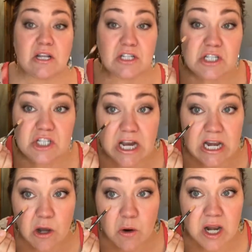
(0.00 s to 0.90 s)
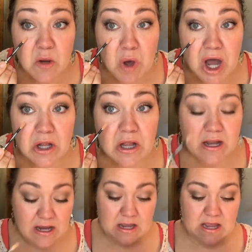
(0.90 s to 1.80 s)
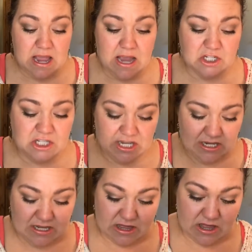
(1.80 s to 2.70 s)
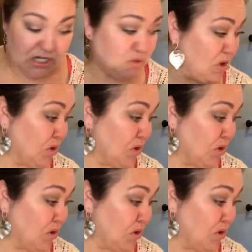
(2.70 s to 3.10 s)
J-Lo in a bottle. Actually, there's one more